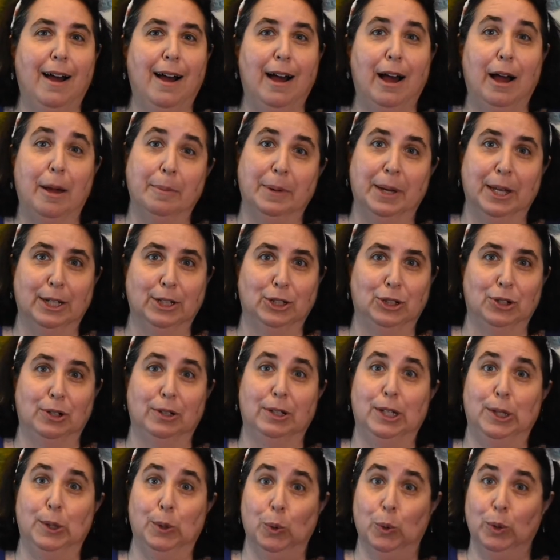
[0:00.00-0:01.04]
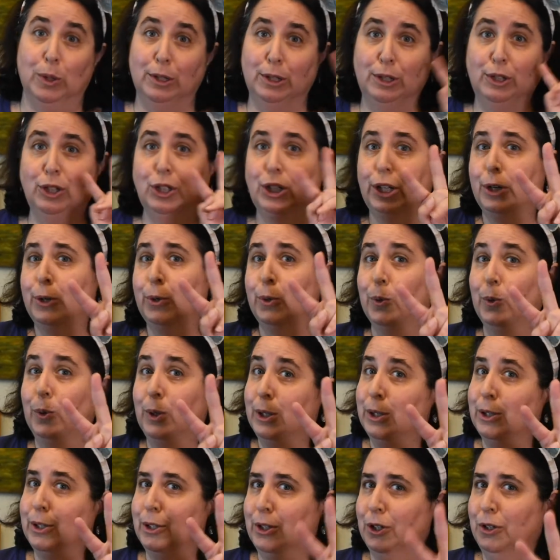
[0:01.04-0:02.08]
I'm going to show you two
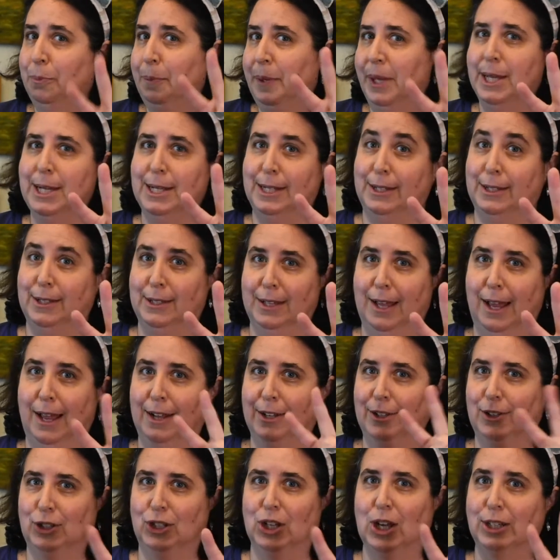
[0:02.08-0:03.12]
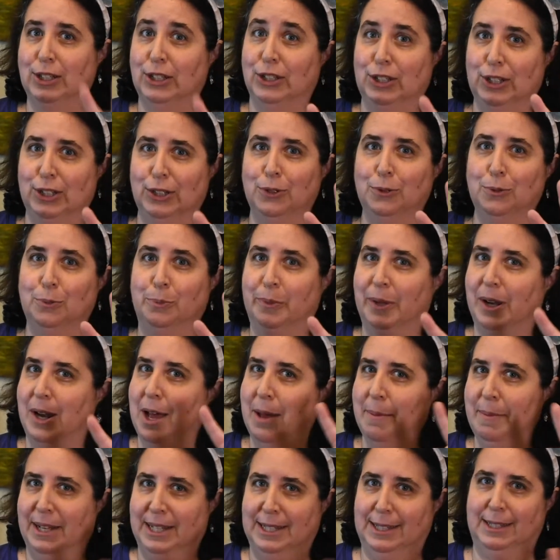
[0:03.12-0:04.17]
new pins. Just two, but
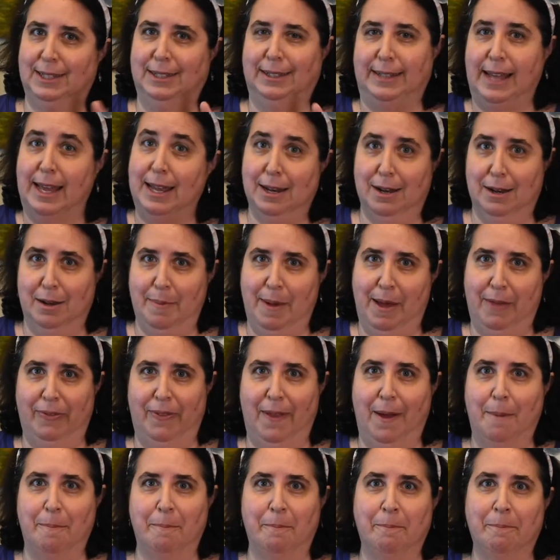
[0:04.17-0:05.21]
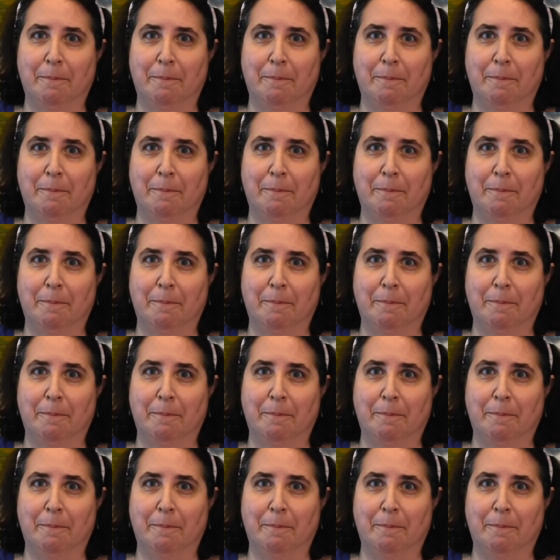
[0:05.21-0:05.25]
I'm excited about them.